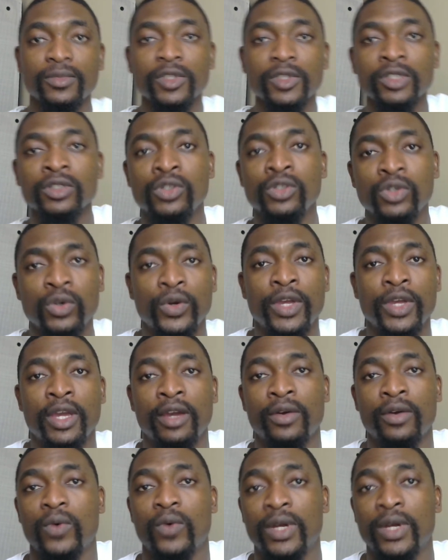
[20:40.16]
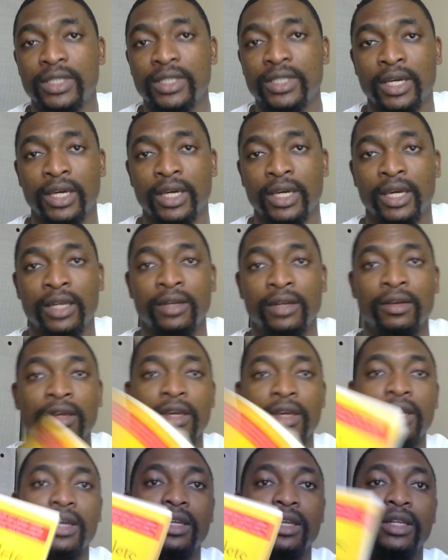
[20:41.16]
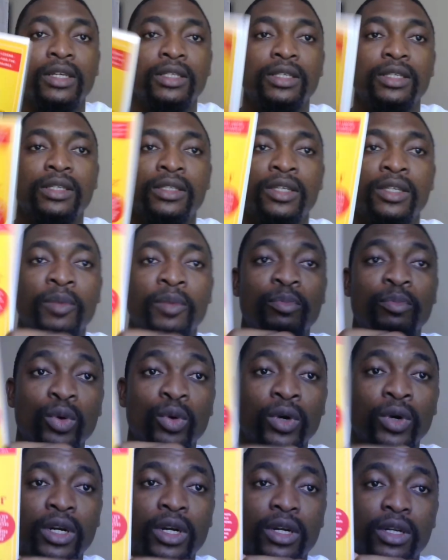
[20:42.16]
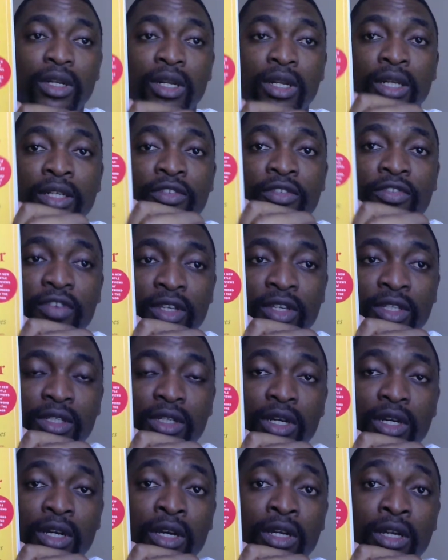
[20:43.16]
So yeah, once again, this is the book that first uh,